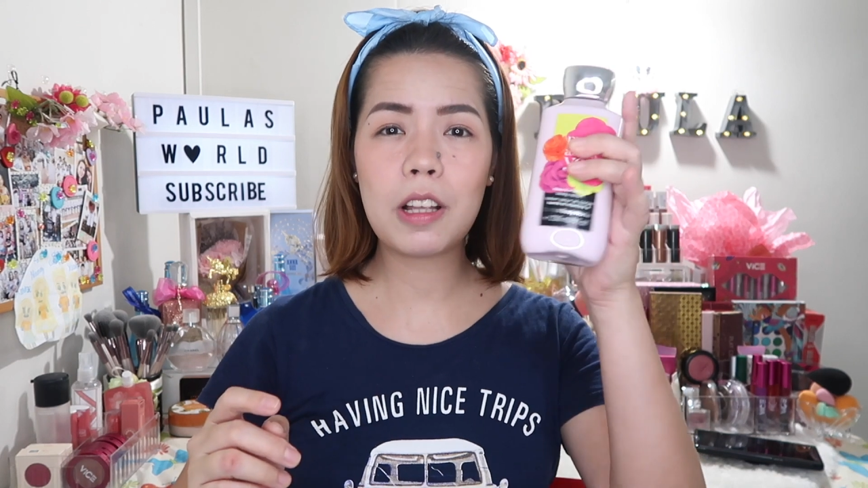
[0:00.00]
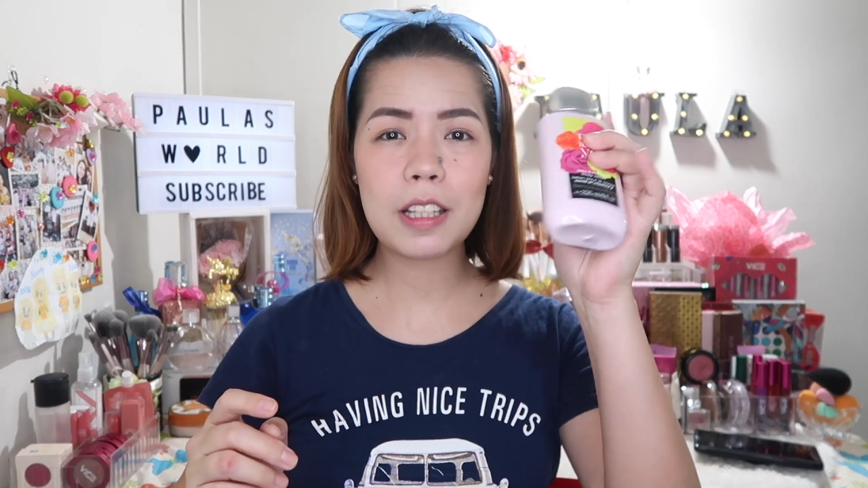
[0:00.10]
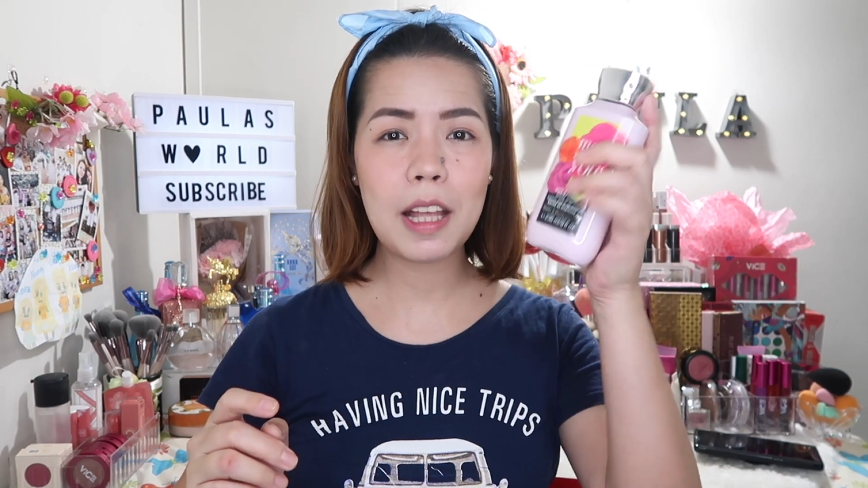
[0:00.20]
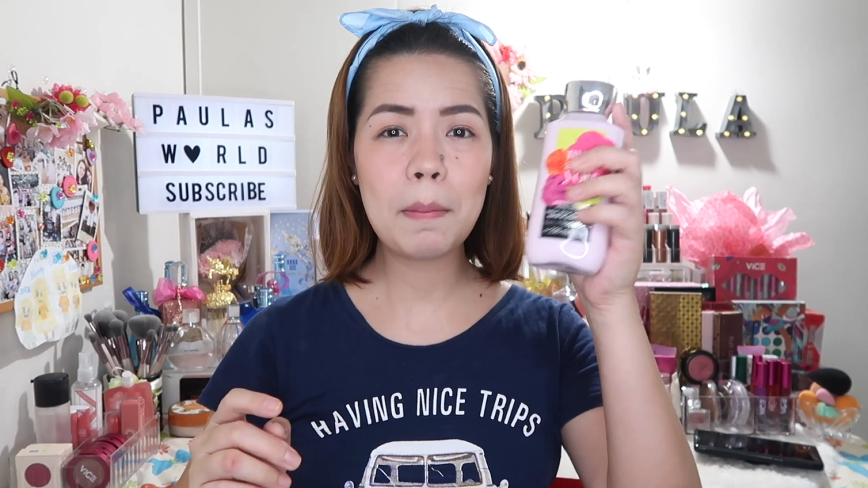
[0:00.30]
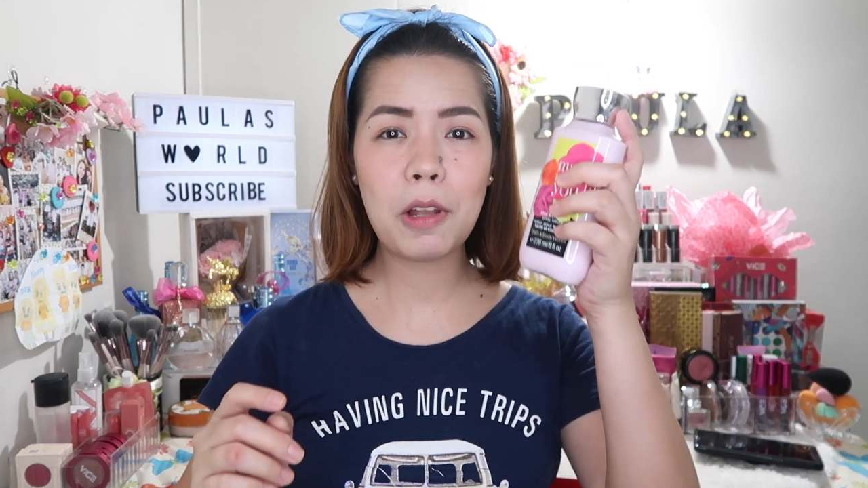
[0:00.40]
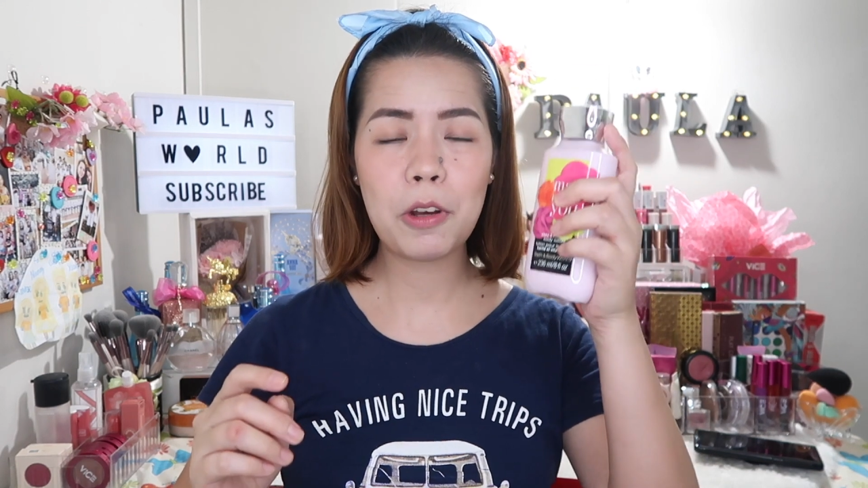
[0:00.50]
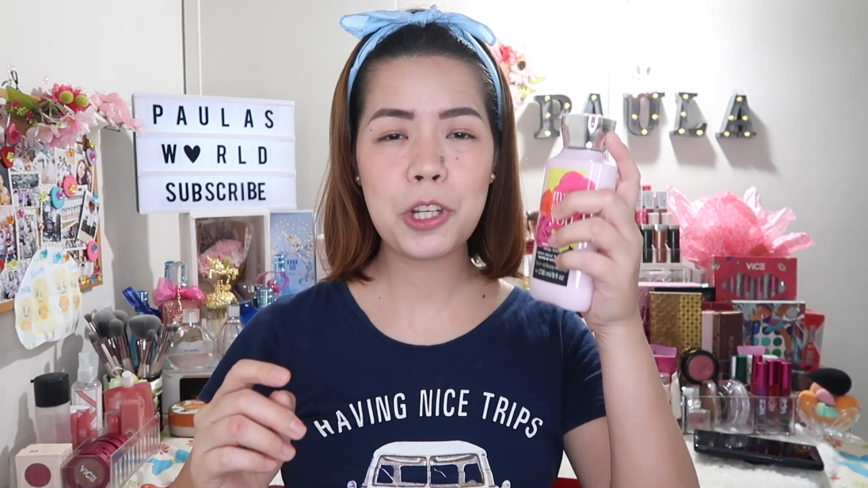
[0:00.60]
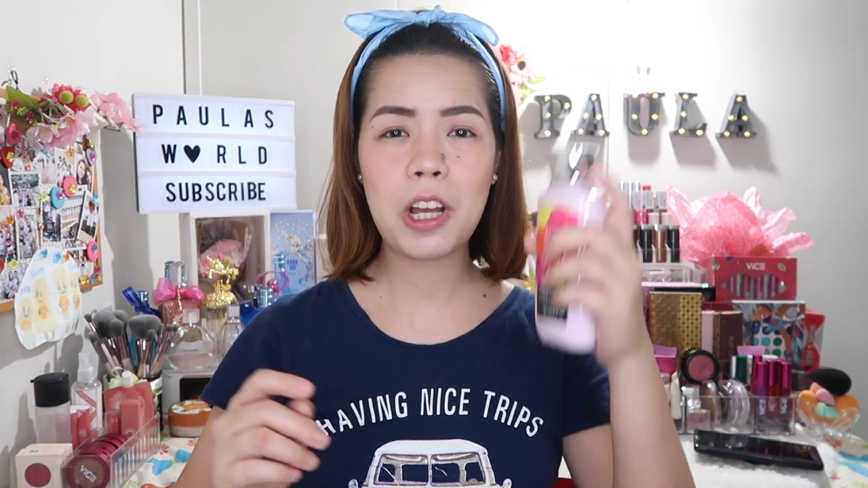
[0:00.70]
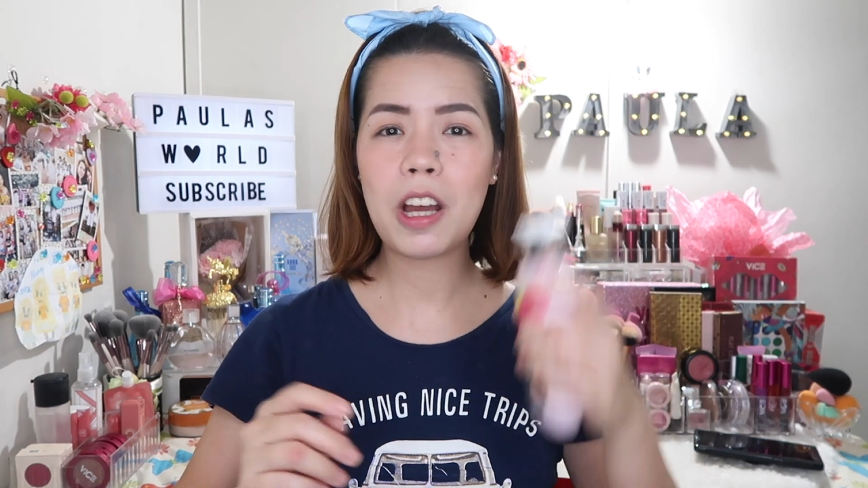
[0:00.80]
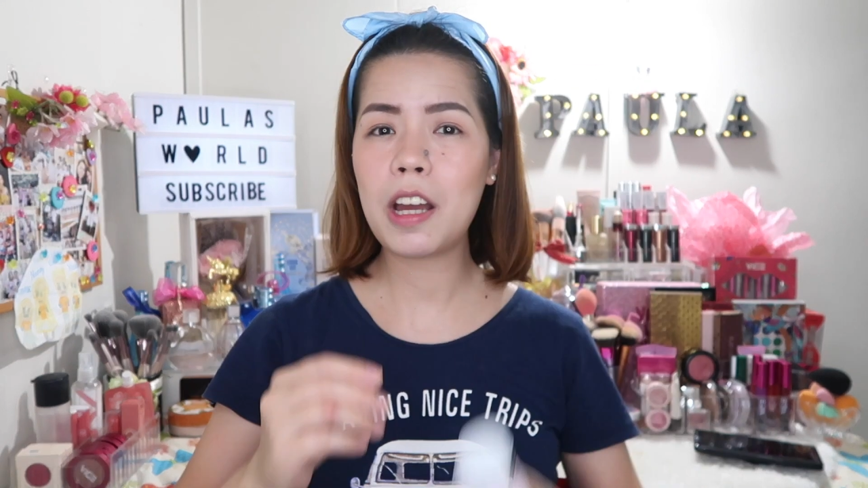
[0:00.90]
some
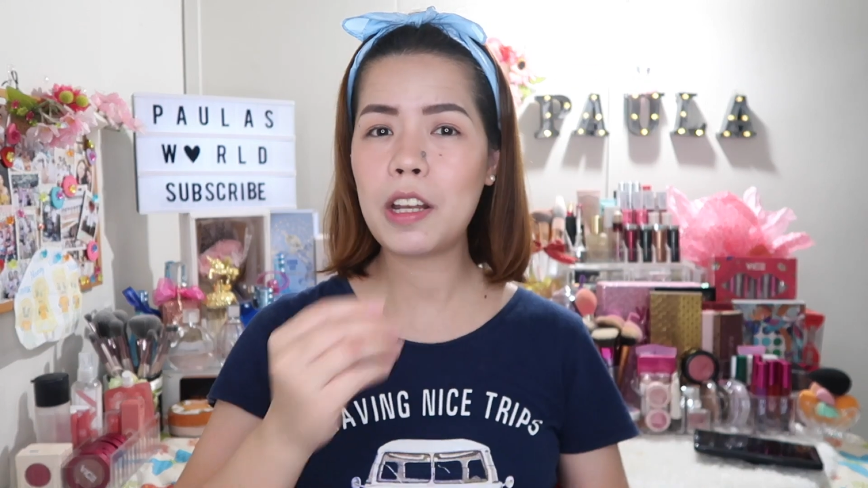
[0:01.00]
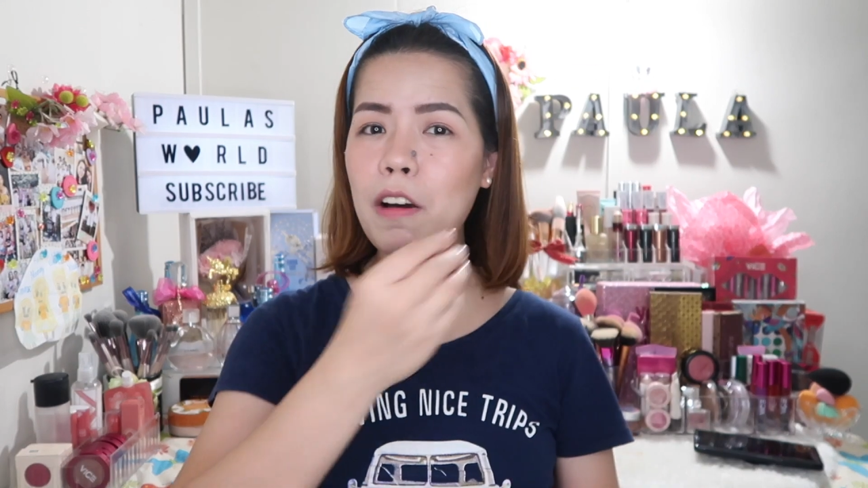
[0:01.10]
lotion